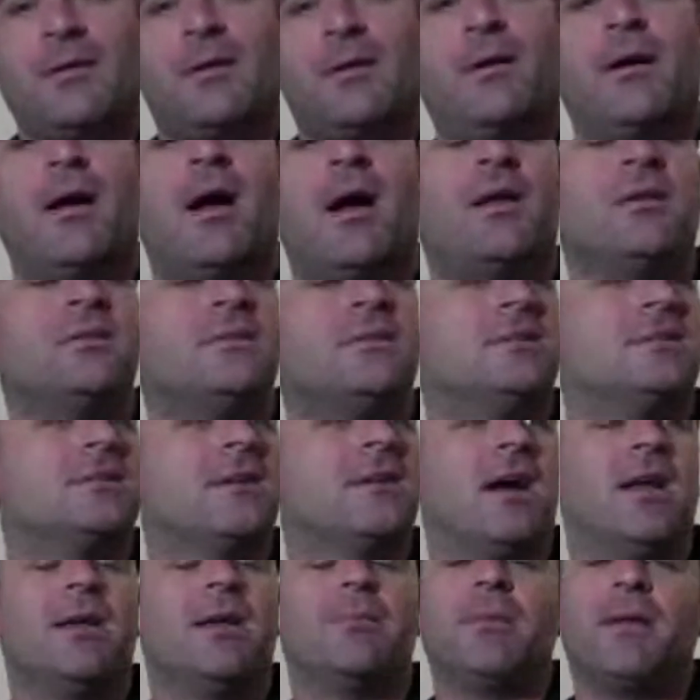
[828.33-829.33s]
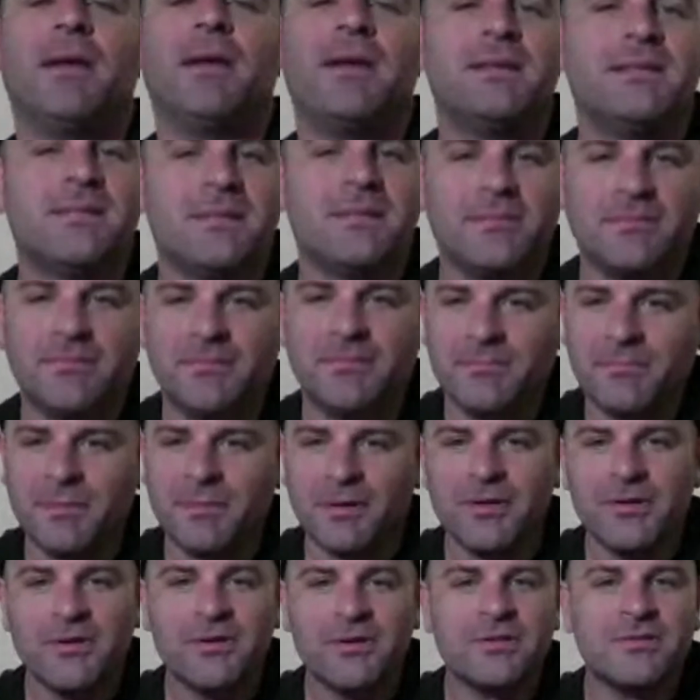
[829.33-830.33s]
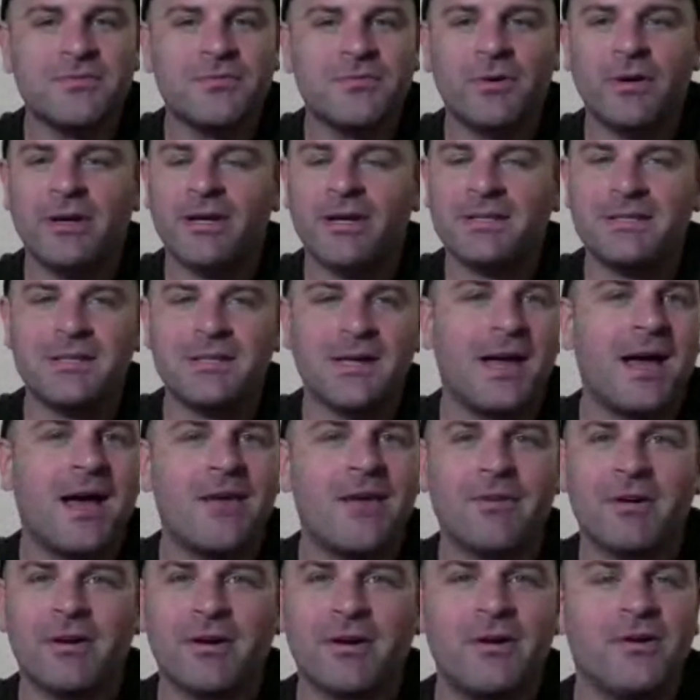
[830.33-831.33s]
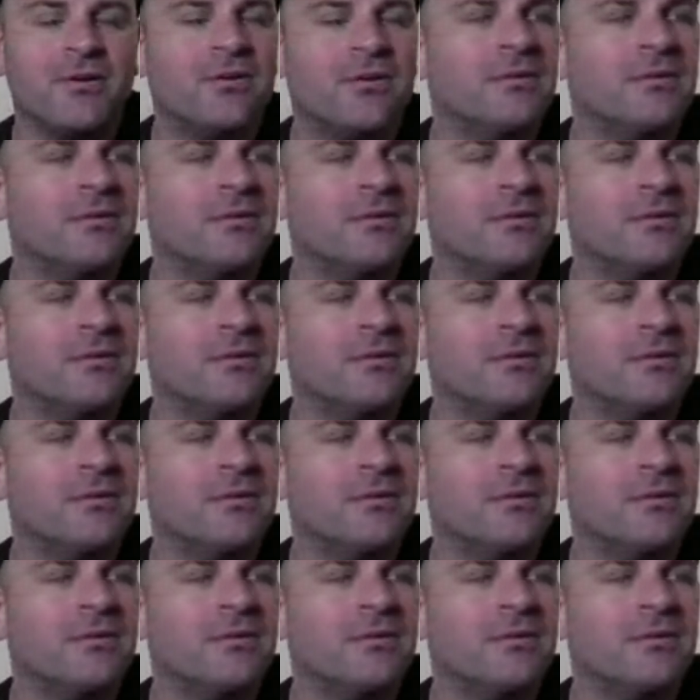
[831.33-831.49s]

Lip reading: I'll just kind of play some blues for you to have a go.